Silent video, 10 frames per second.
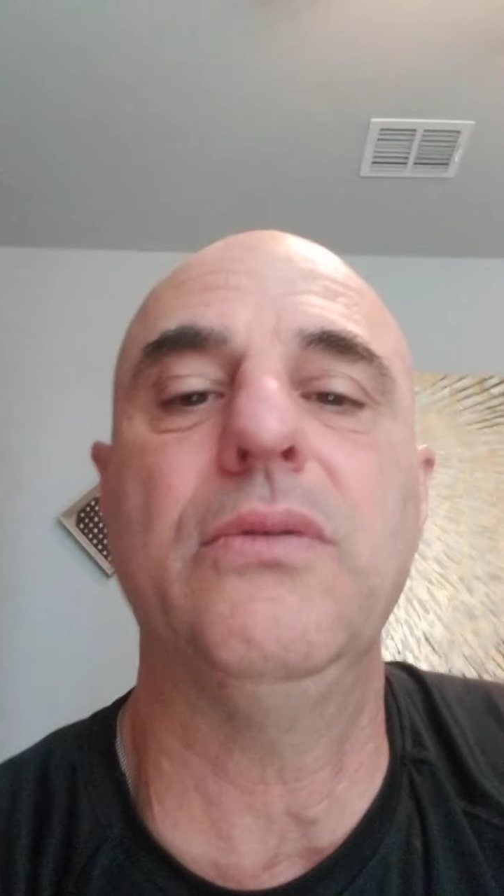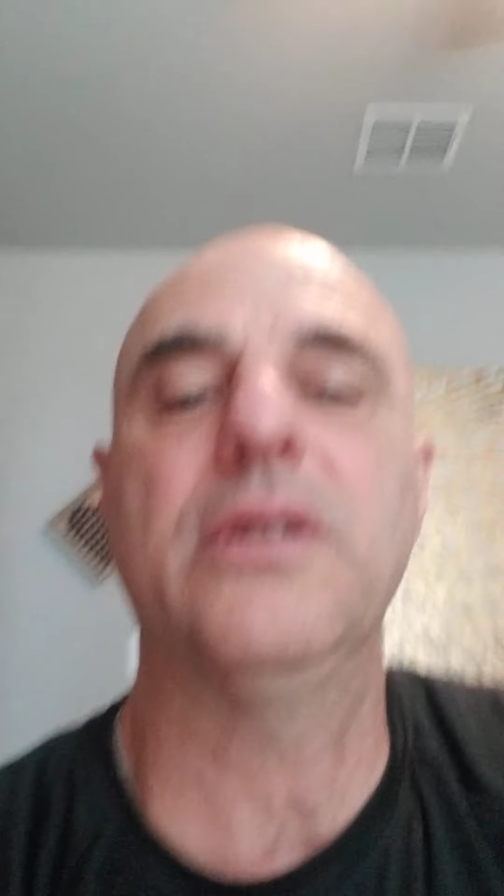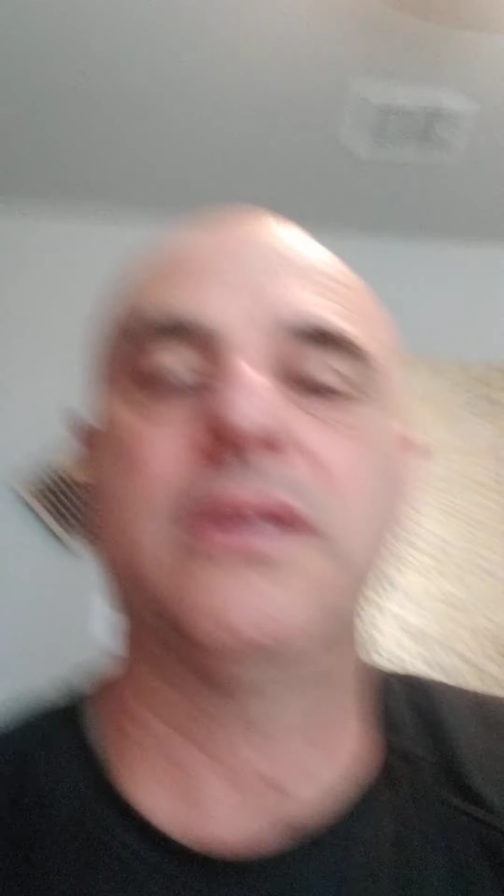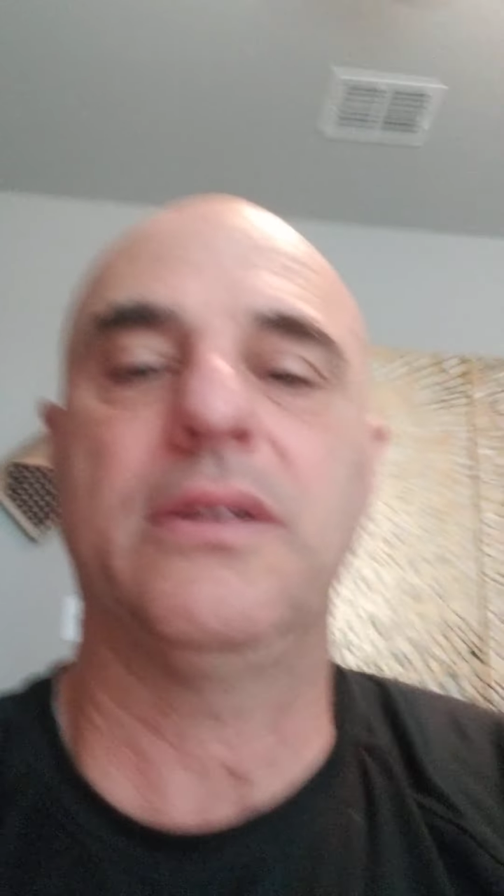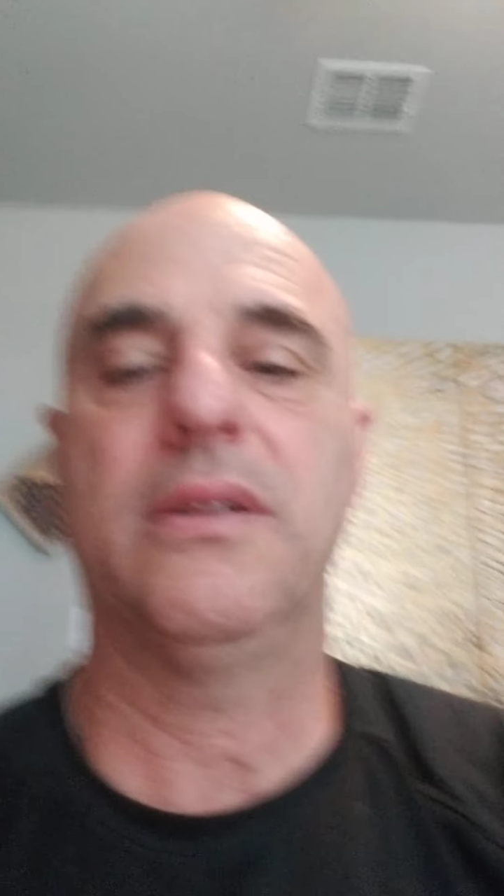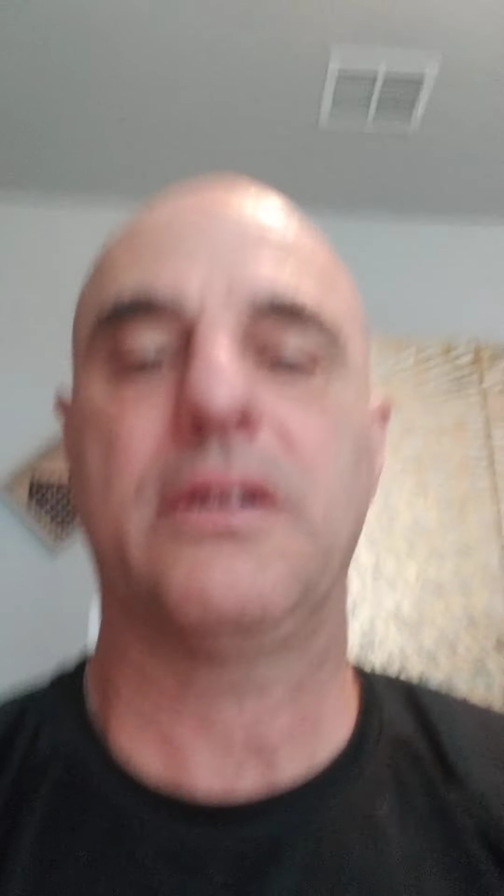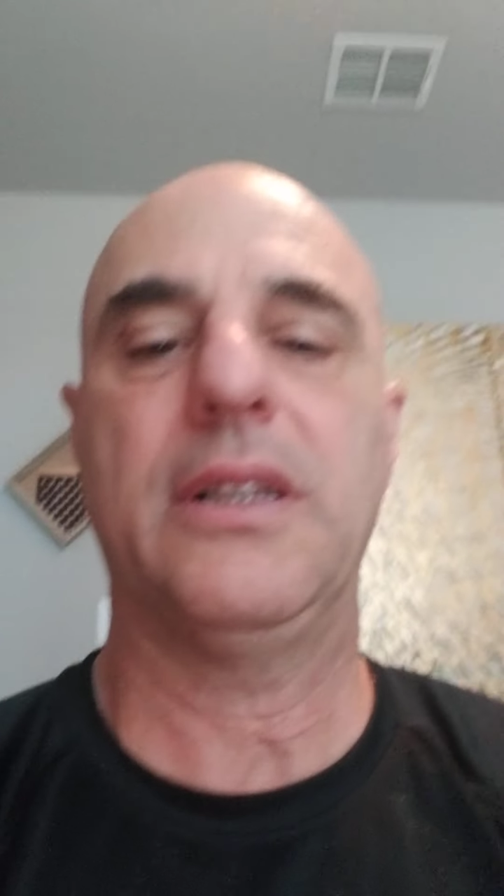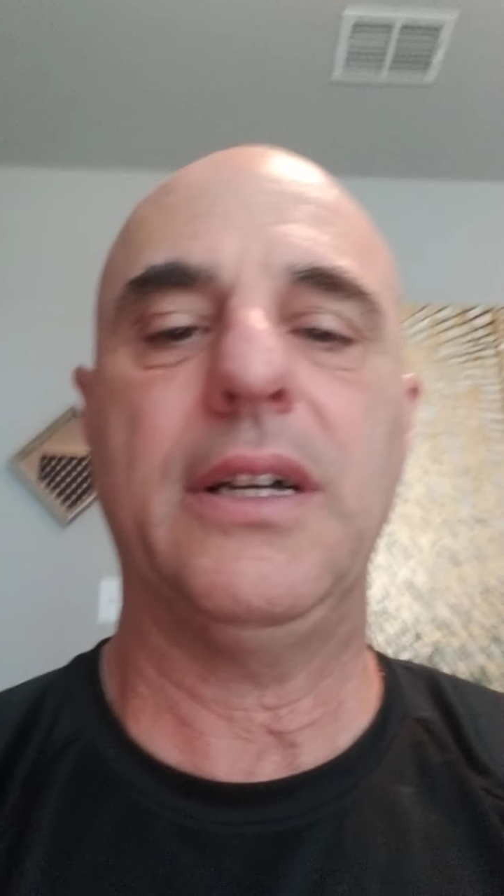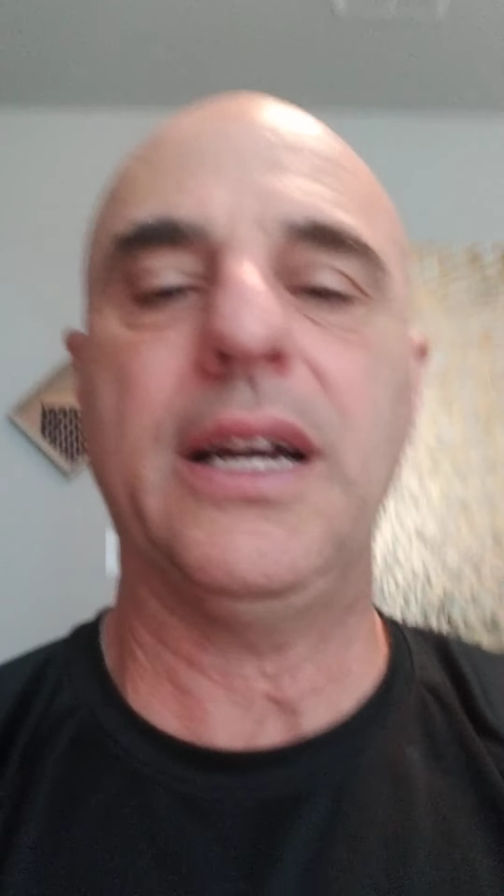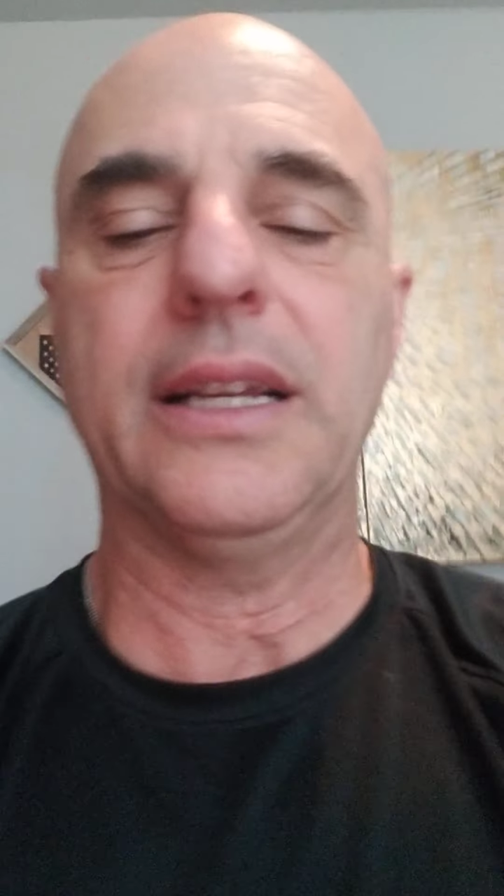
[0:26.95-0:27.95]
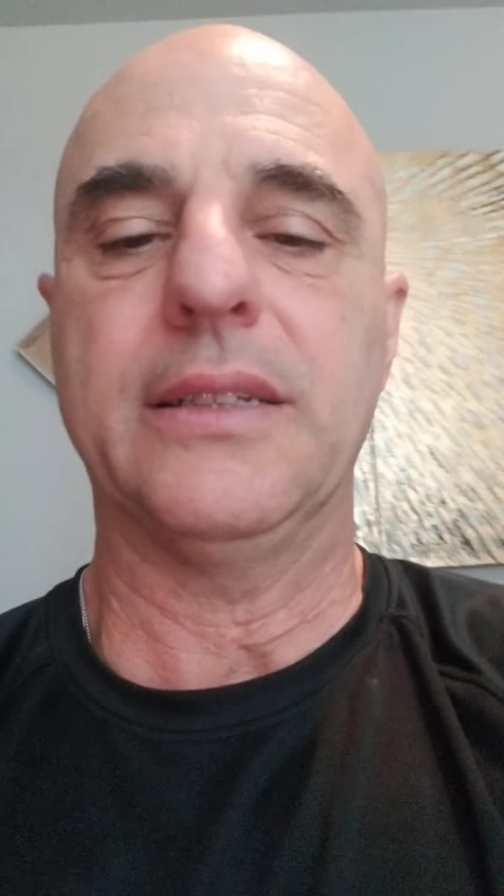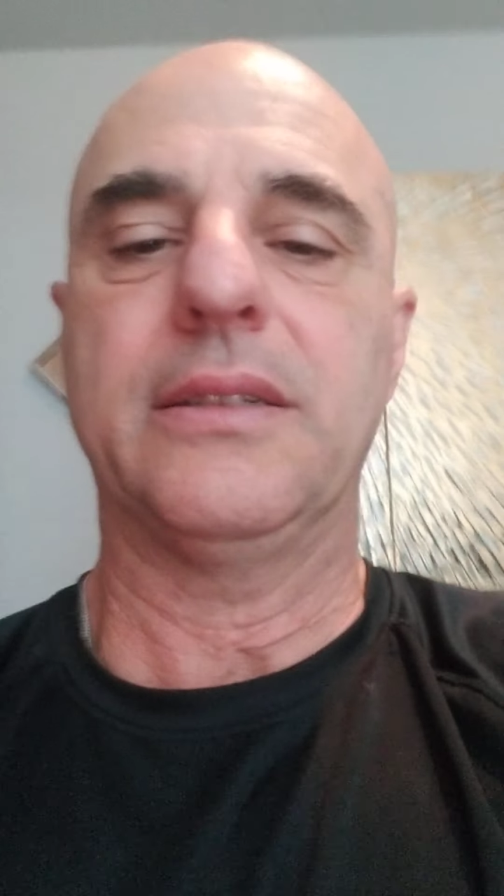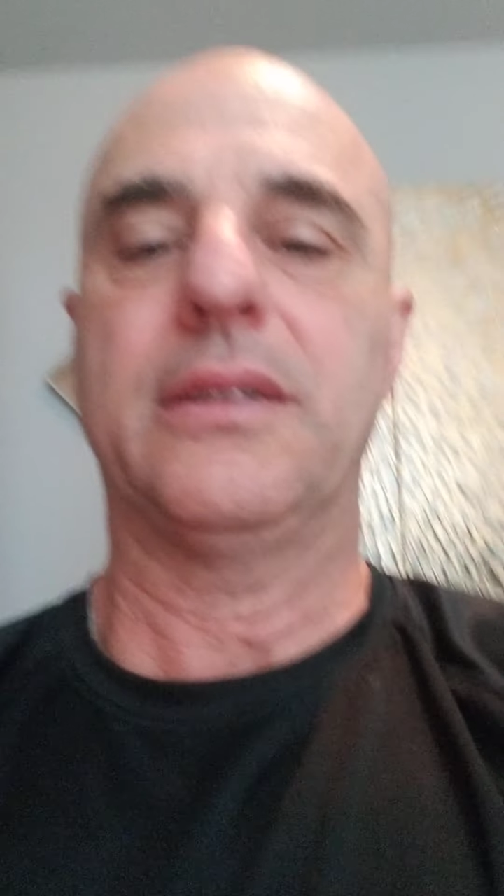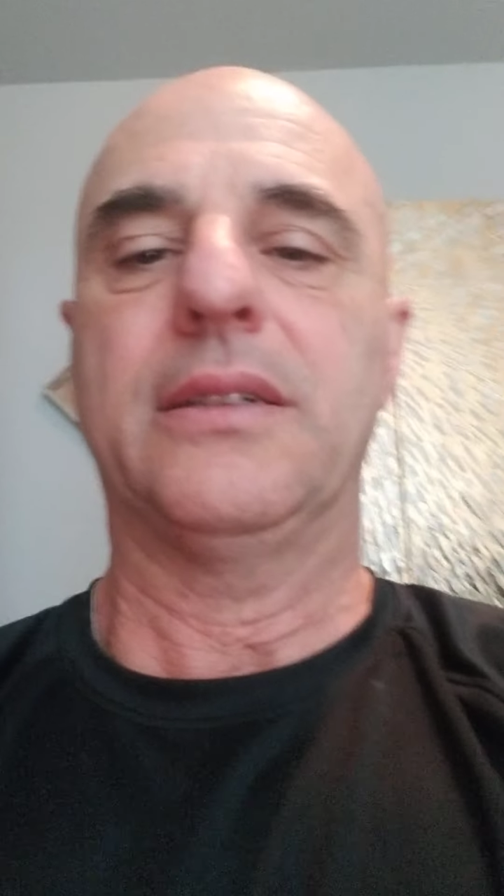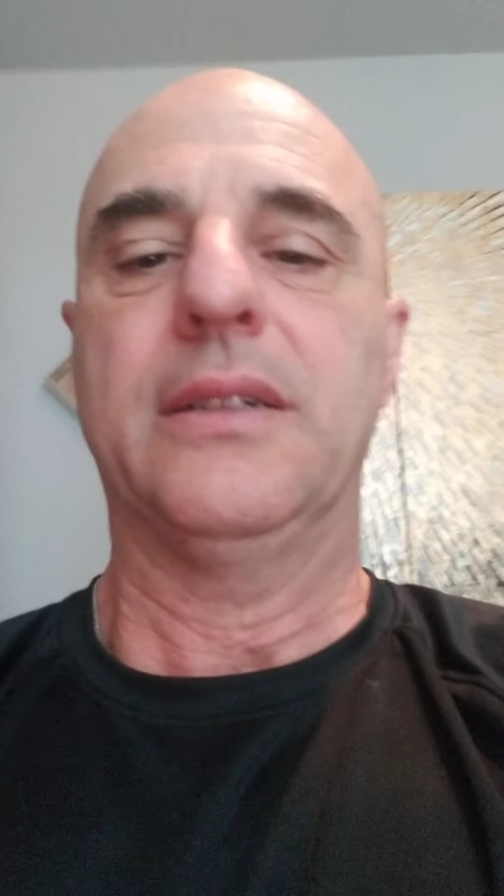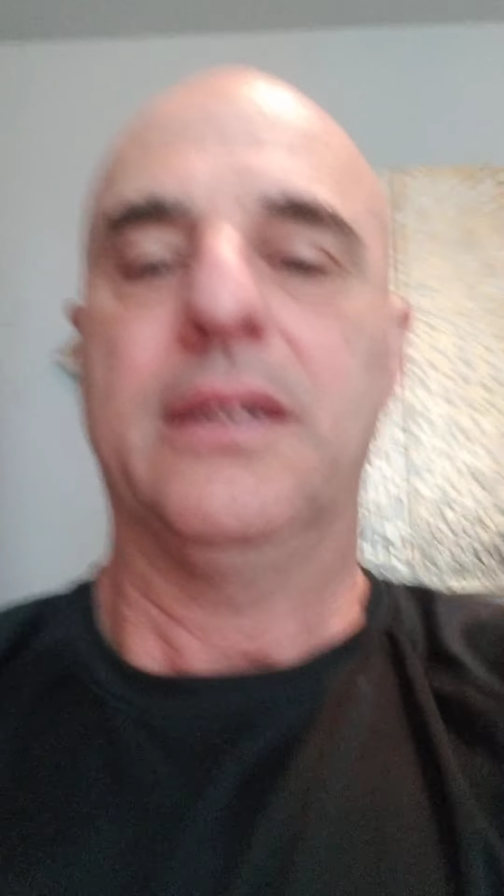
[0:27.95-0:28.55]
with clients